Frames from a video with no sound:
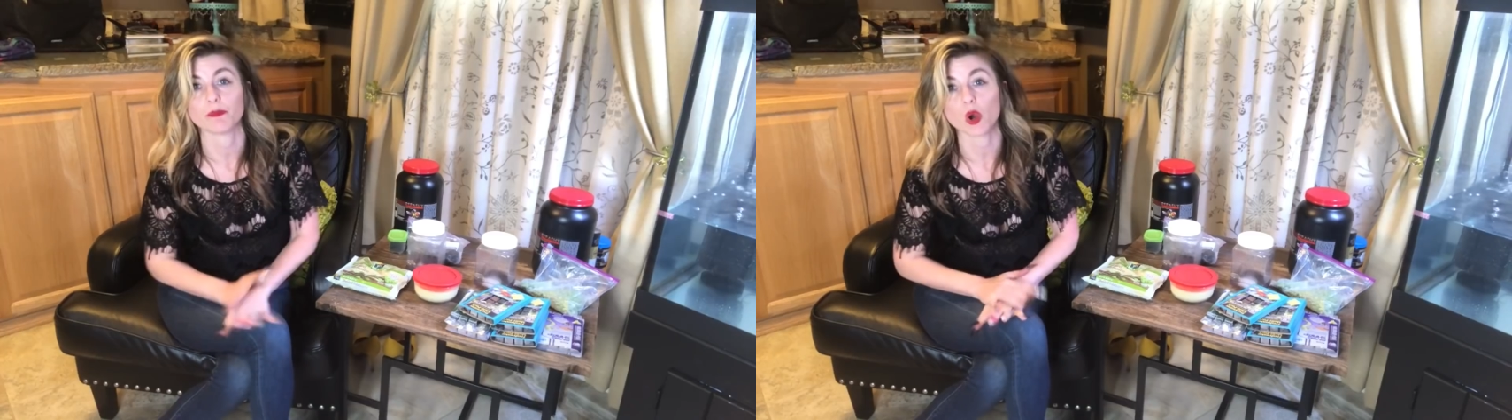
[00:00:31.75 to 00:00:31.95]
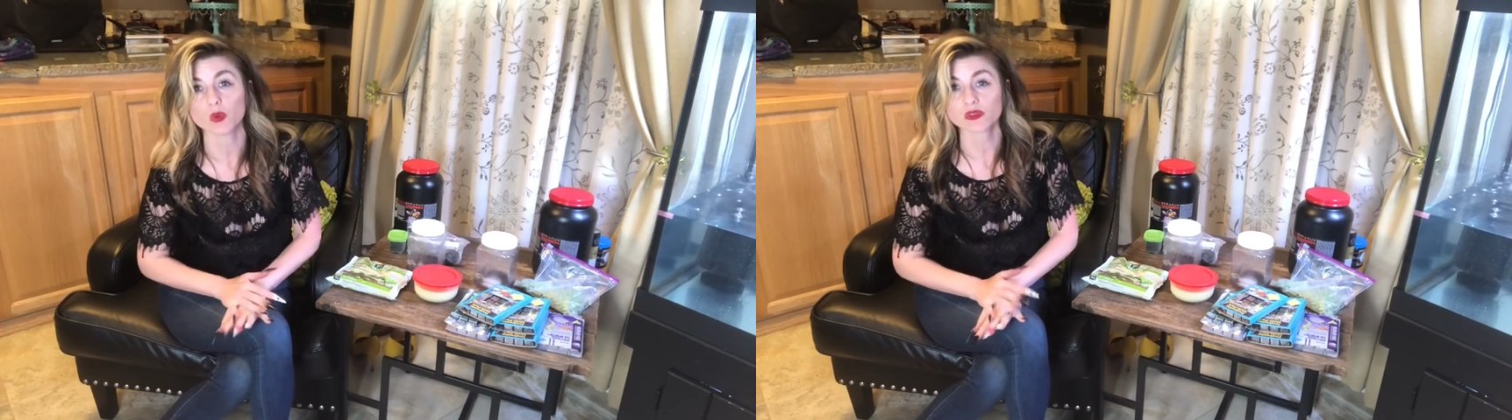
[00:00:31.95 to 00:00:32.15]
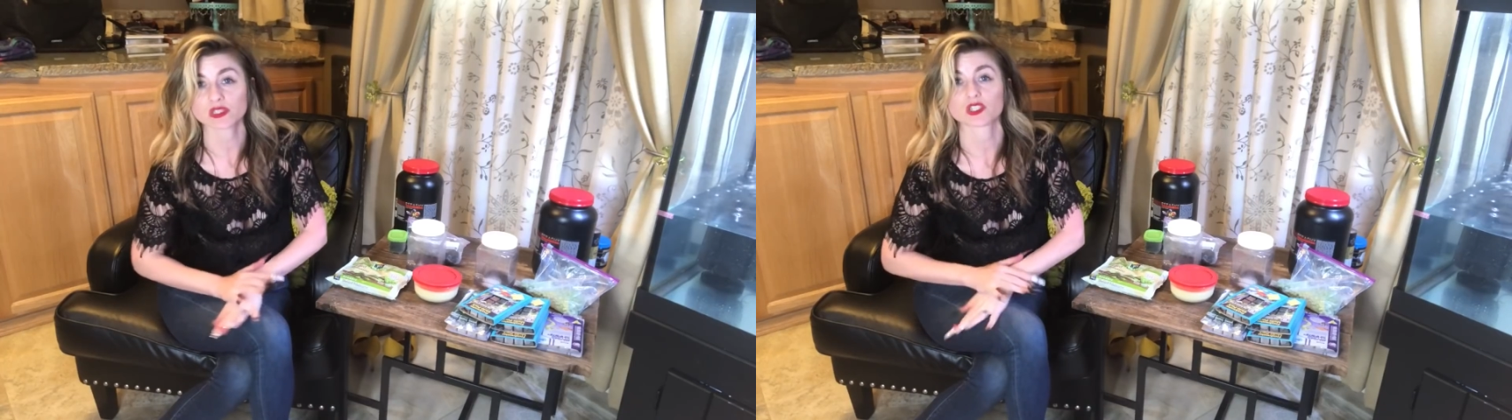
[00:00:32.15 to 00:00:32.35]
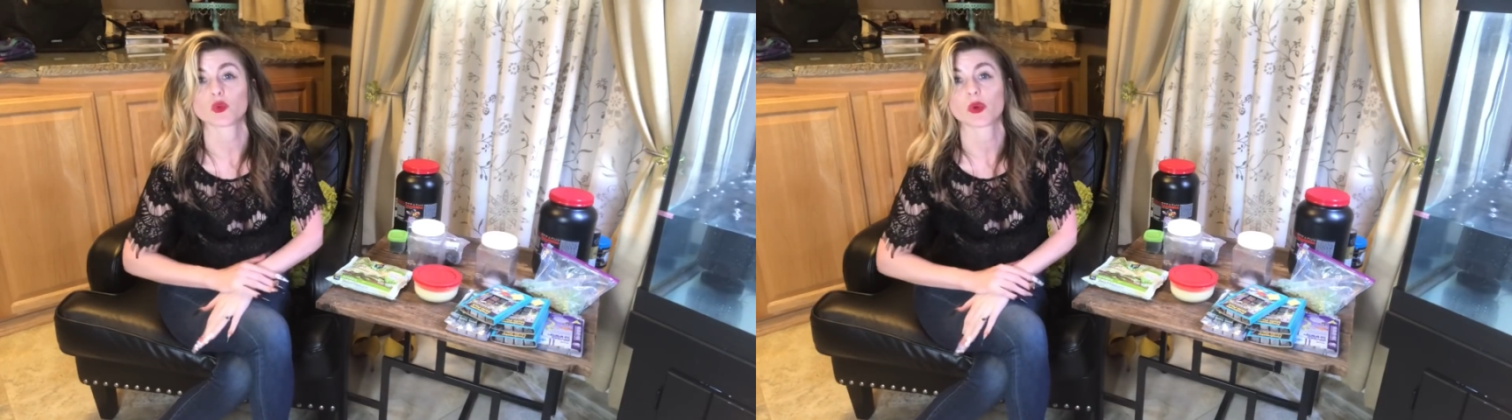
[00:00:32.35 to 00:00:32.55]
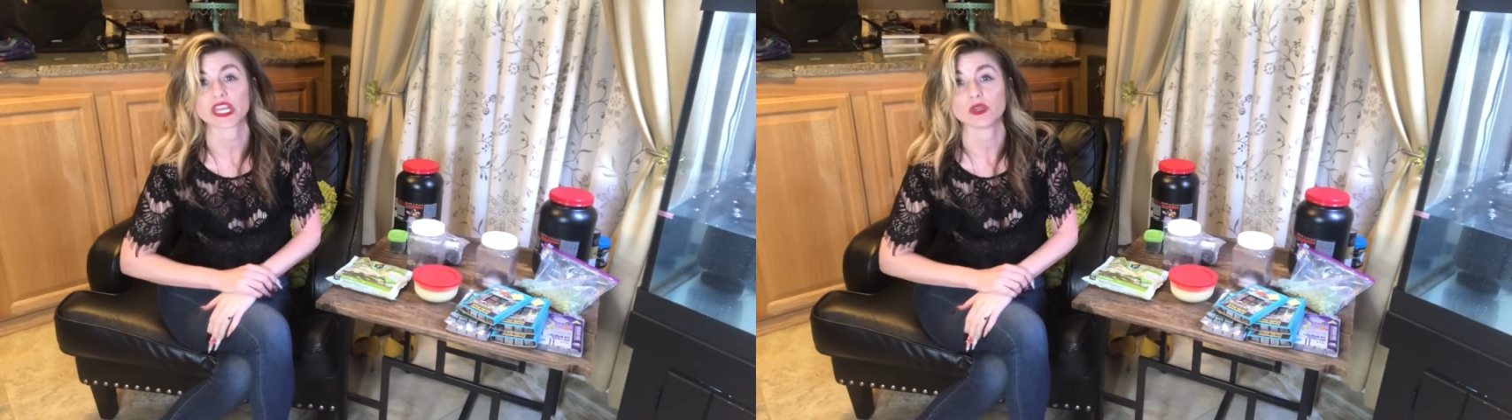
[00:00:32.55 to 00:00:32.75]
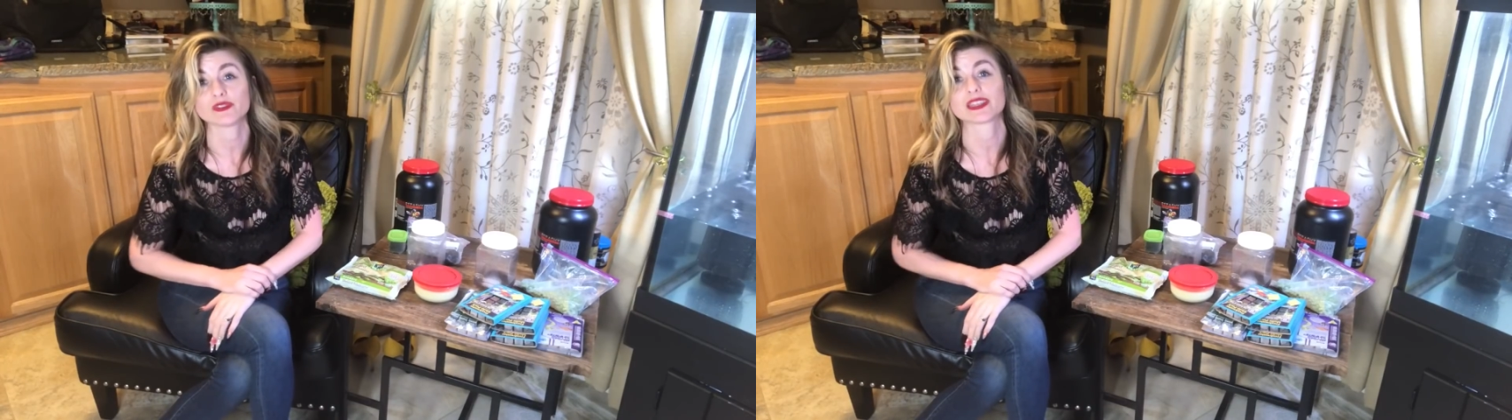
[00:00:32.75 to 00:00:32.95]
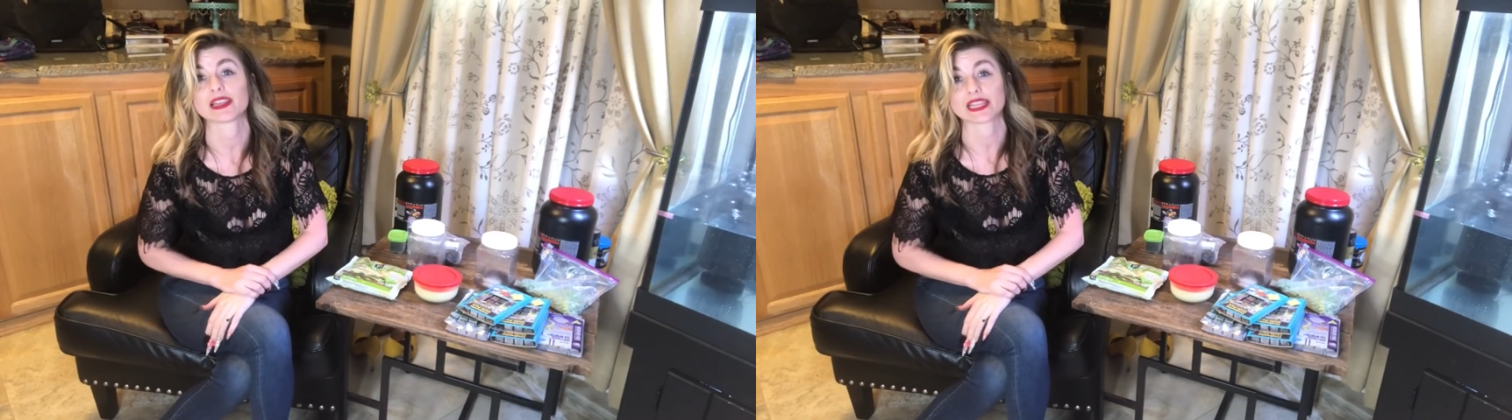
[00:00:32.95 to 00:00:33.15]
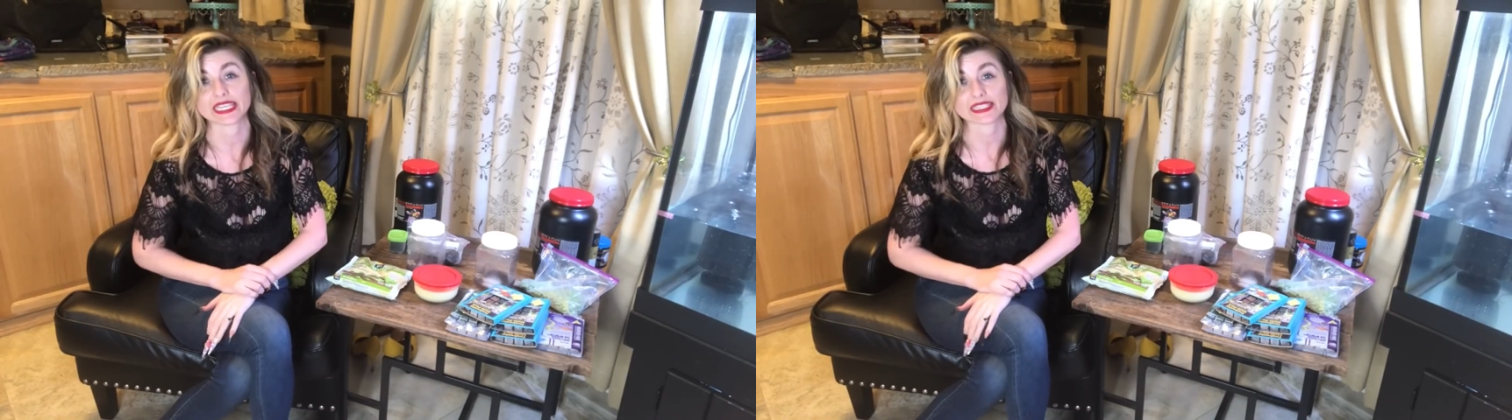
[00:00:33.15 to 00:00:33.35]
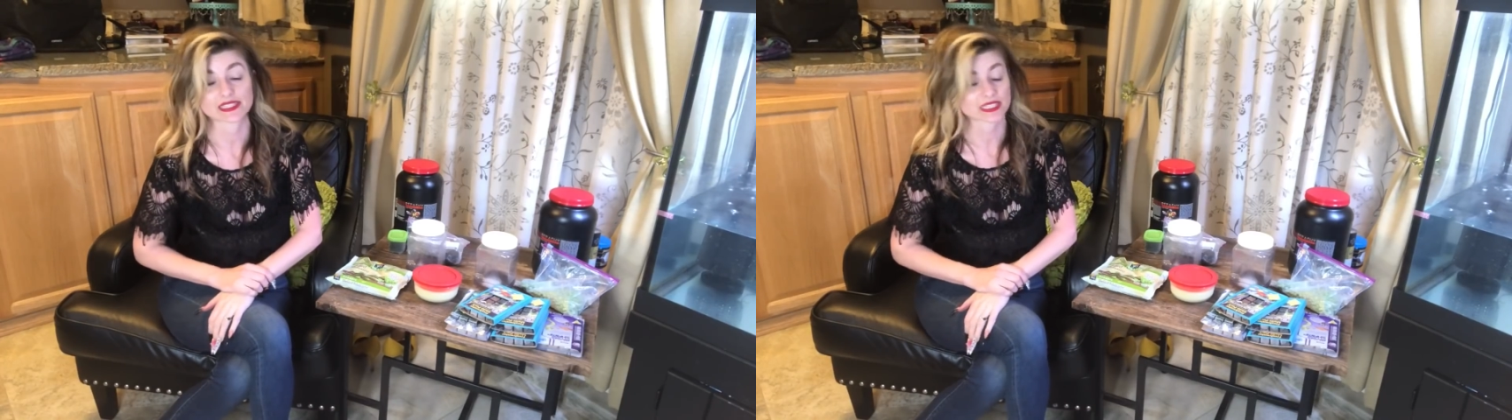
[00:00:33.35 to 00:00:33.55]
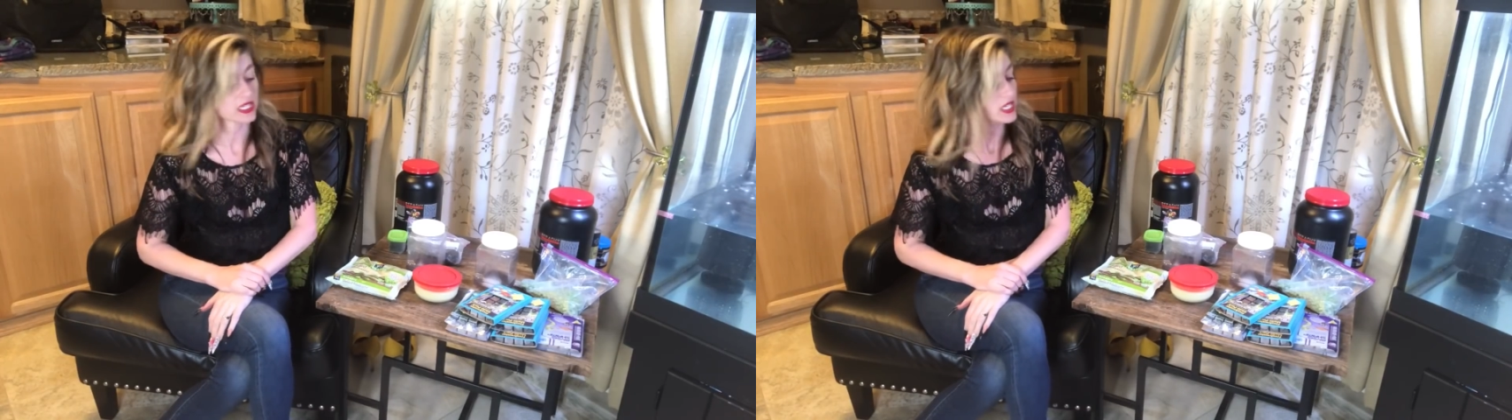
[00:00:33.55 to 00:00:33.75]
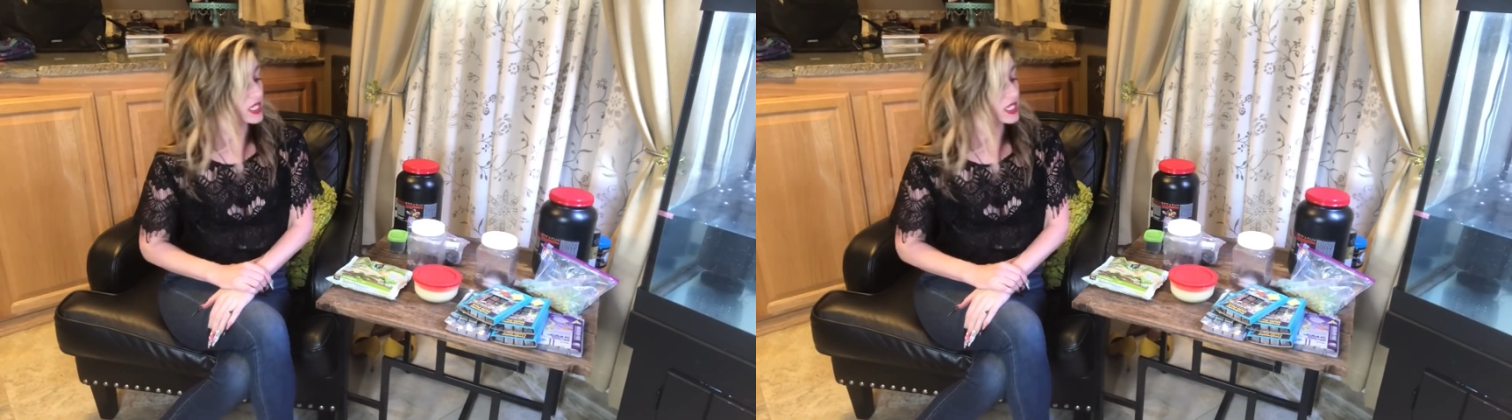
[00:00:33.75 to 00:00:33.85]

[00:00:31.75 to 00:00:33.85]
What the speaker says: most to what I use the least.